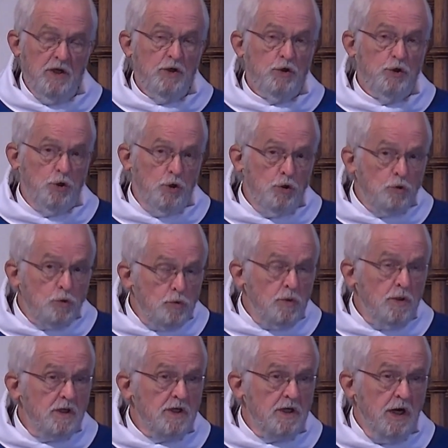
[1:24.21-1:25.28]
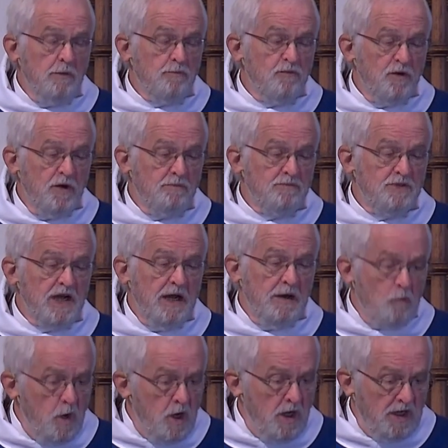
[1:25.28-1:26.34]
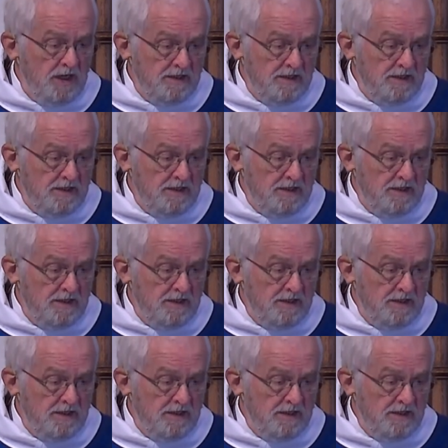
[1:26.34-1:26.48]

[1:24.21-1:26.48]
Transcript: you come from Taiwan.